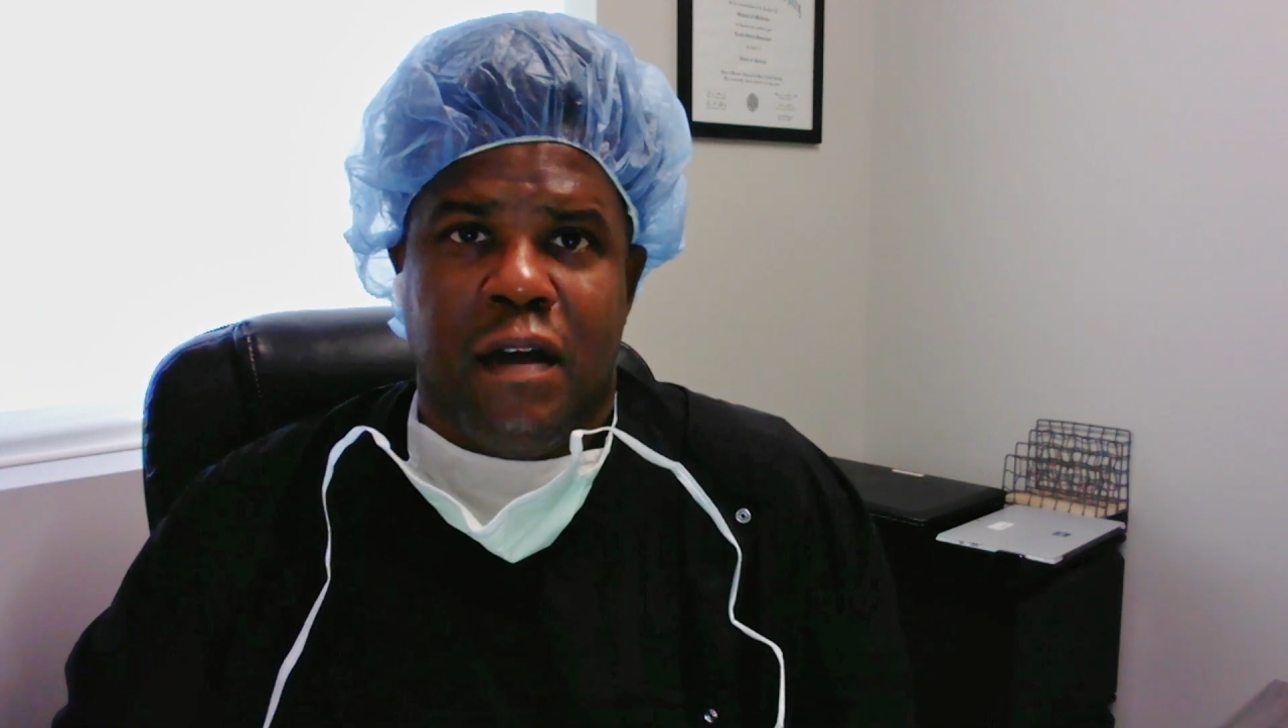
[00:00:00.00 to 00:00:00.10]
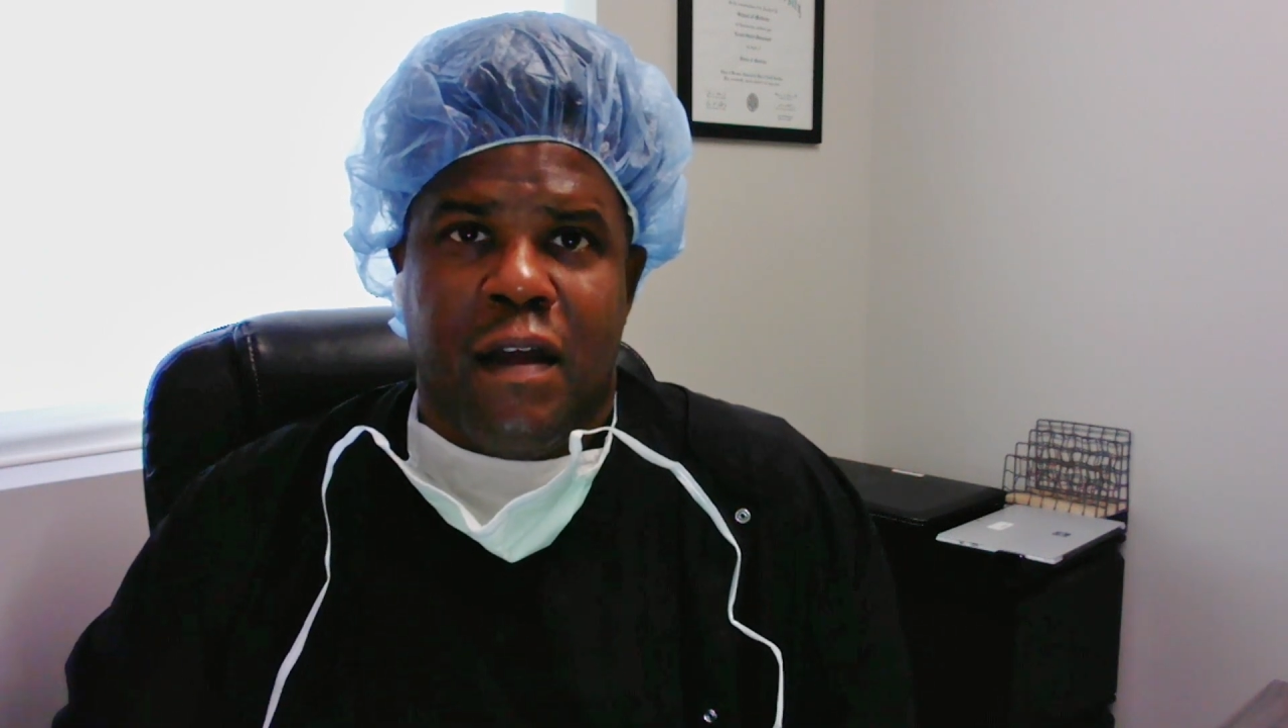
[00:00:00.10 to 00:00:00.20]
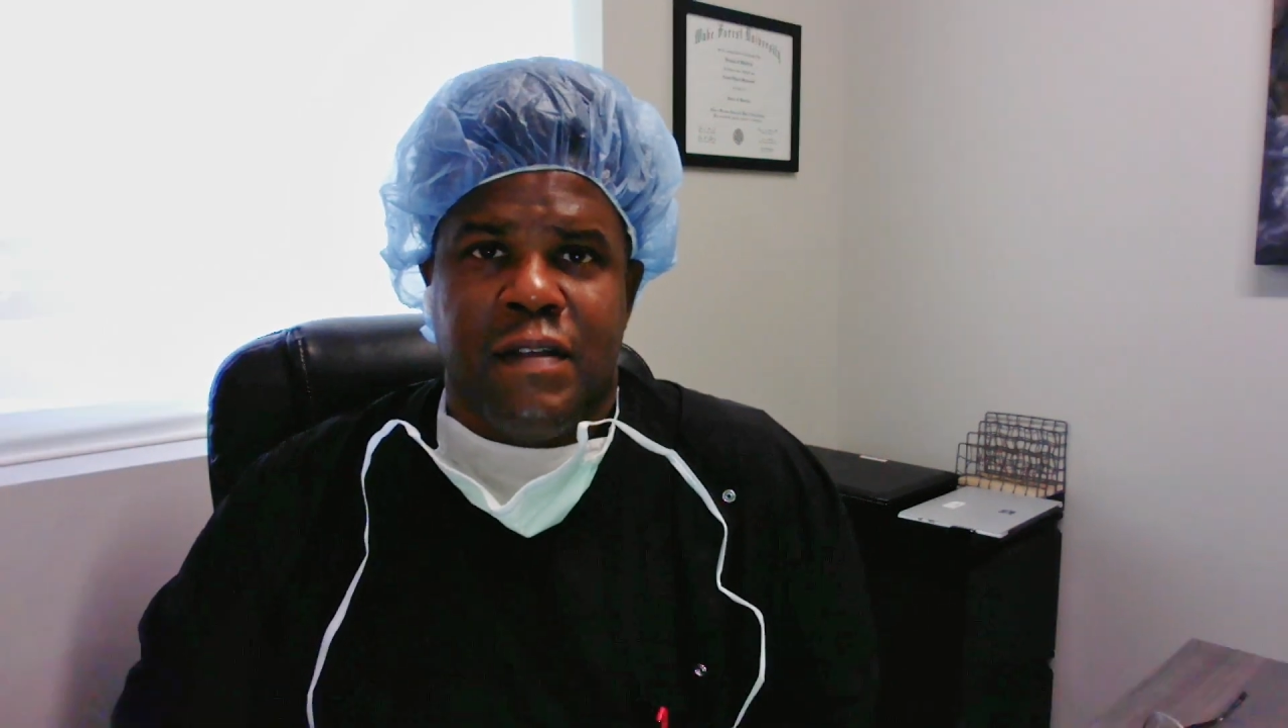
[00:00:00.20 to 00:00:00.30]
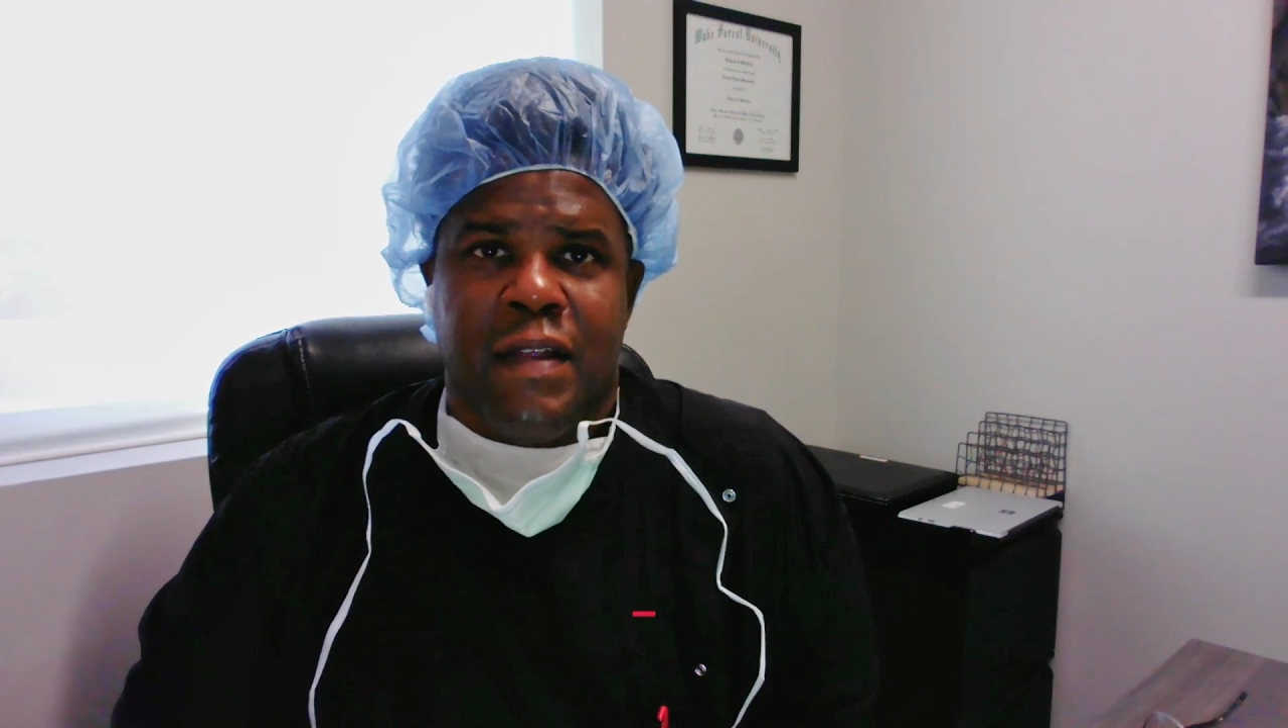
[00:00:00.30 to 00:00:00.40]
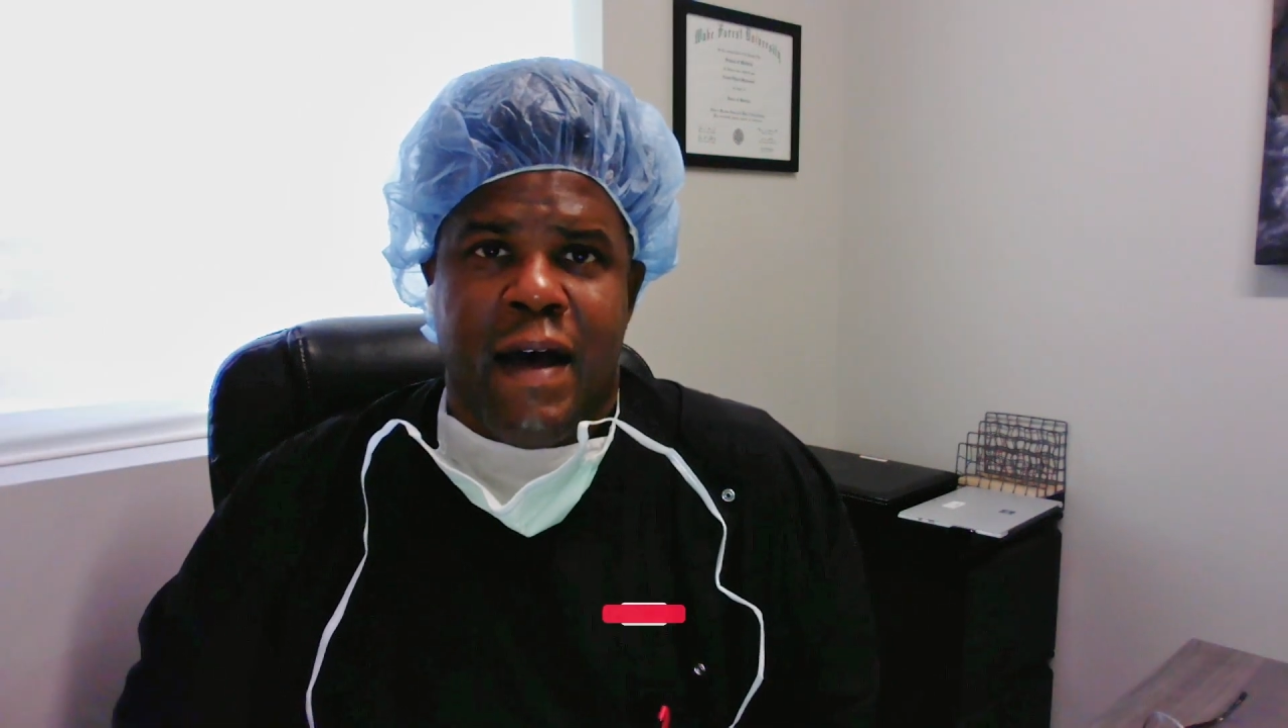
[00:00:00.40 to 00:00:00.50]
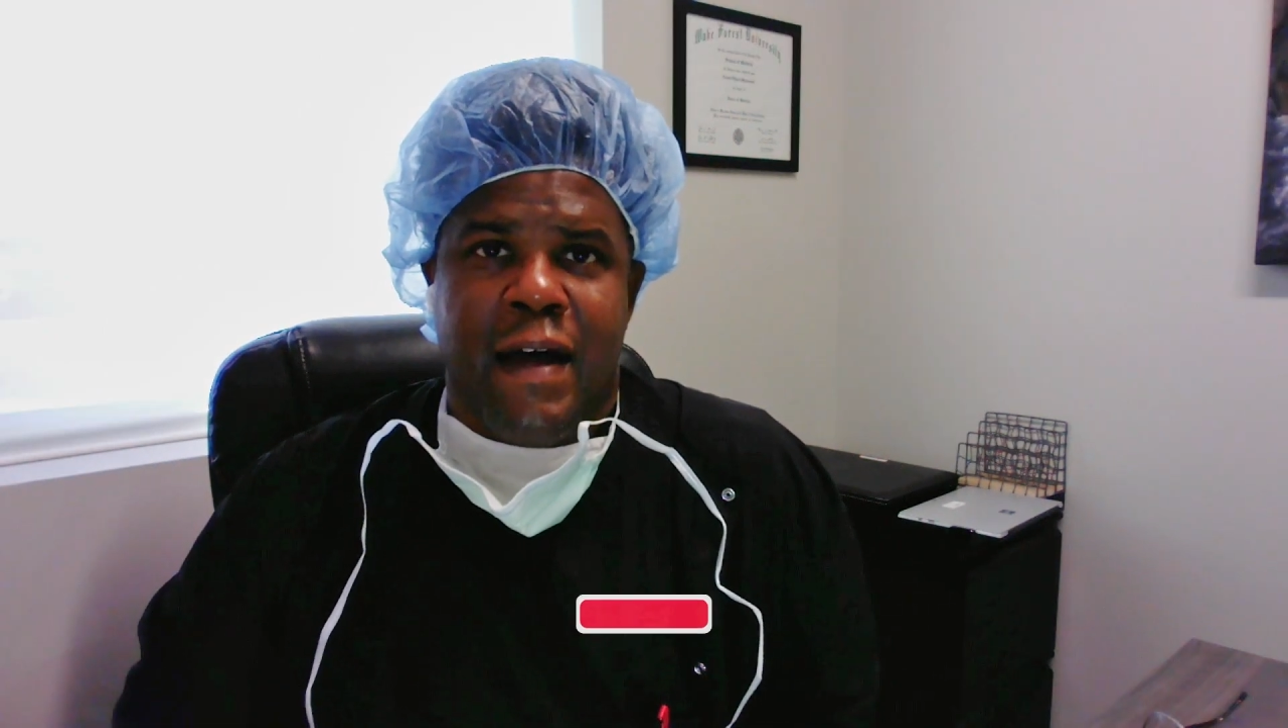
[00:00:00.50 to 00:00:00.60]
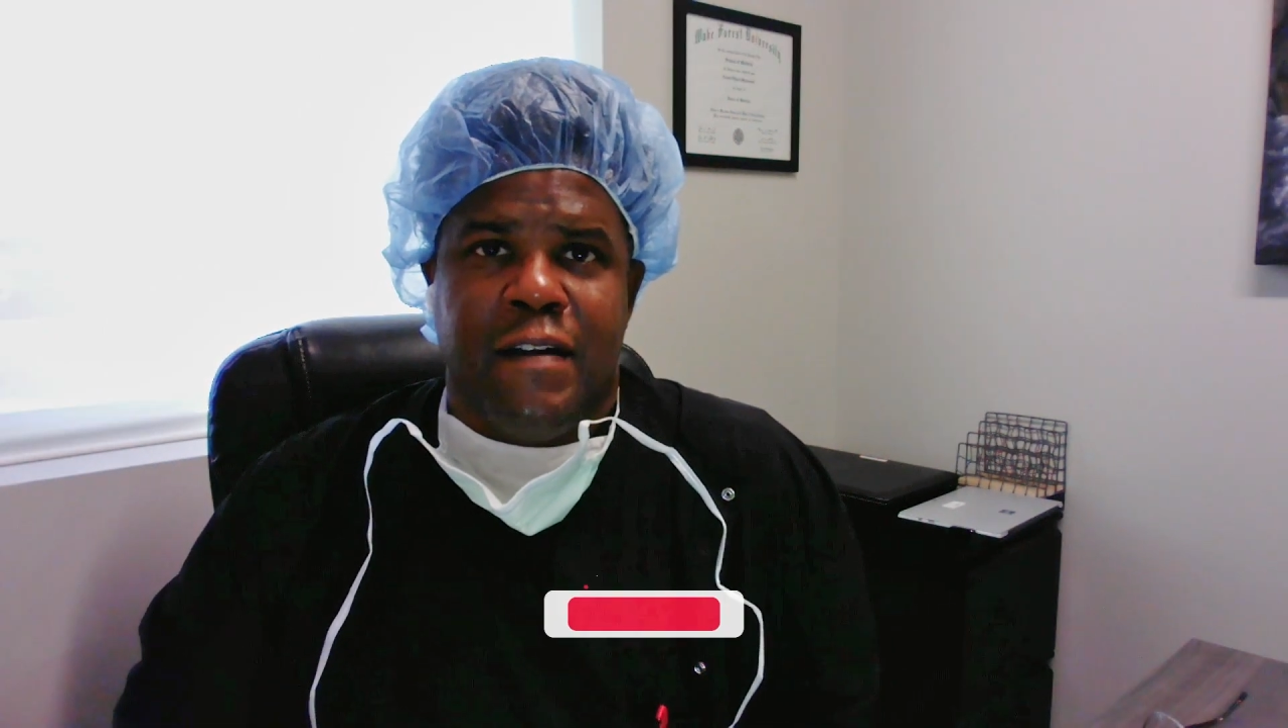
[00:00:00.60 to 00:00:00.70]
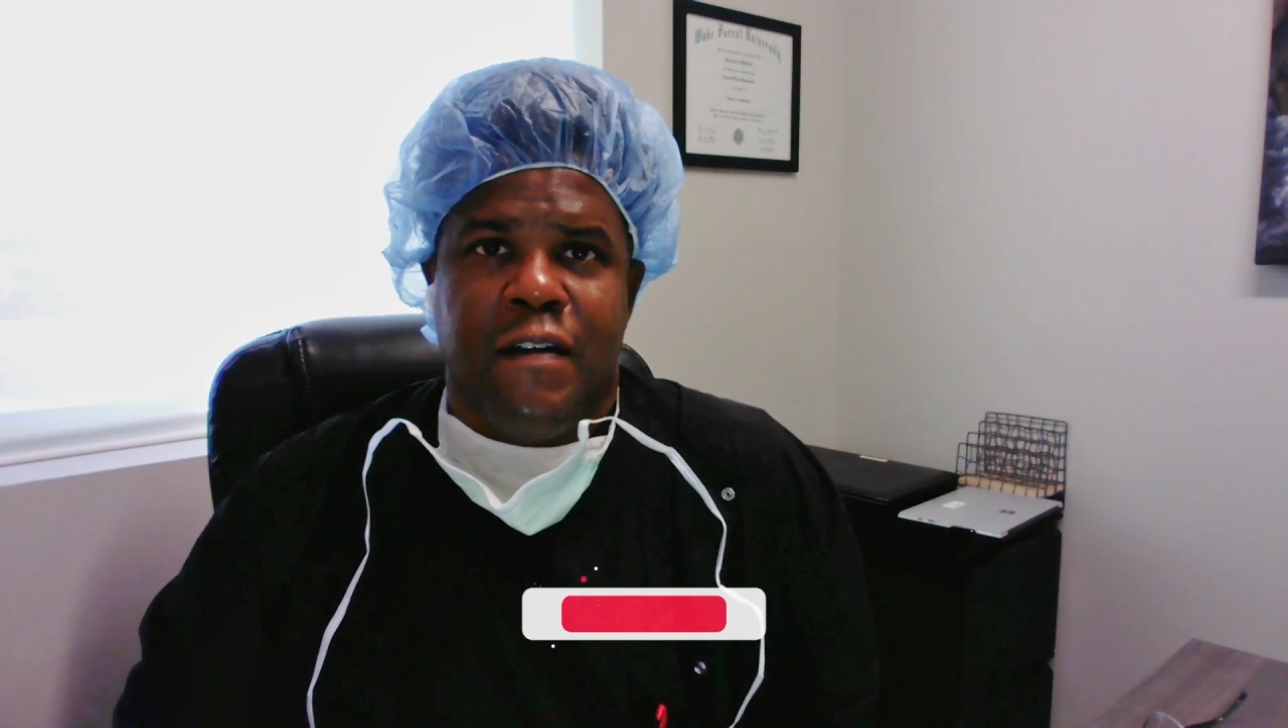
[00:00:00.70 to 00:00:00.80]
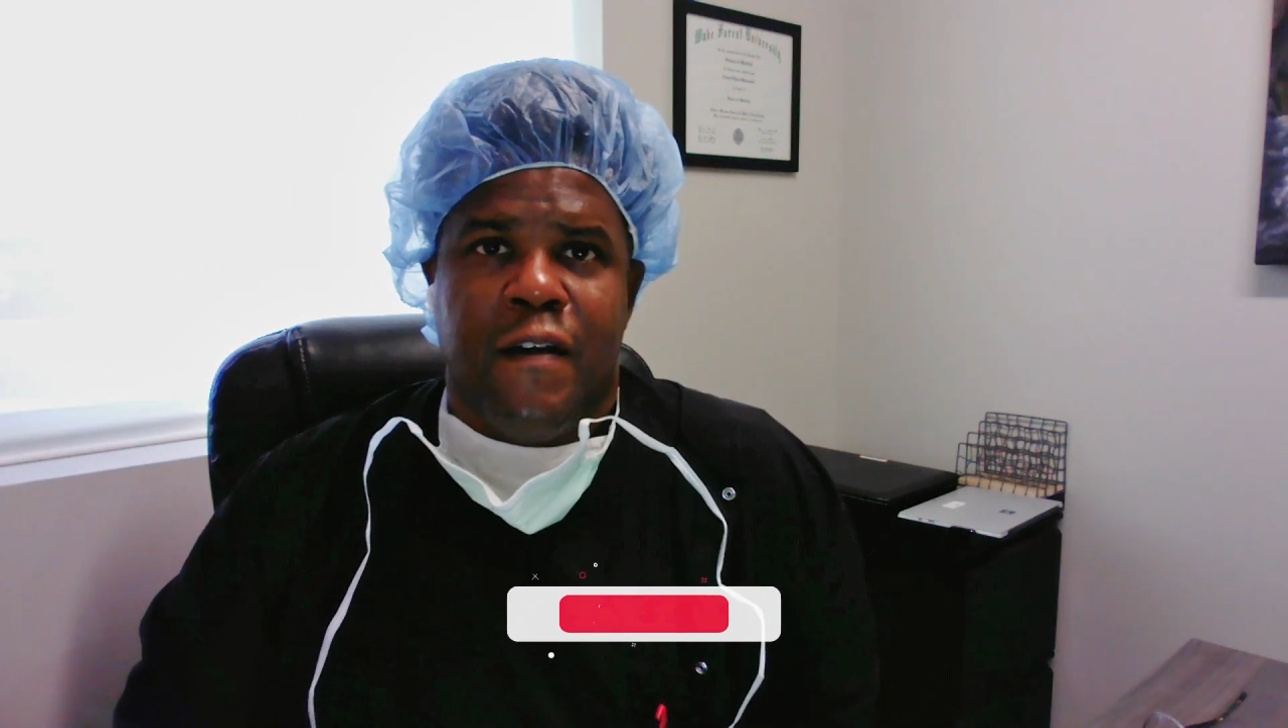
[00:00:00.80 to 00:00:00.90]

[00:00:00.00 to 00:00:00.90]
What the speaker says: it's not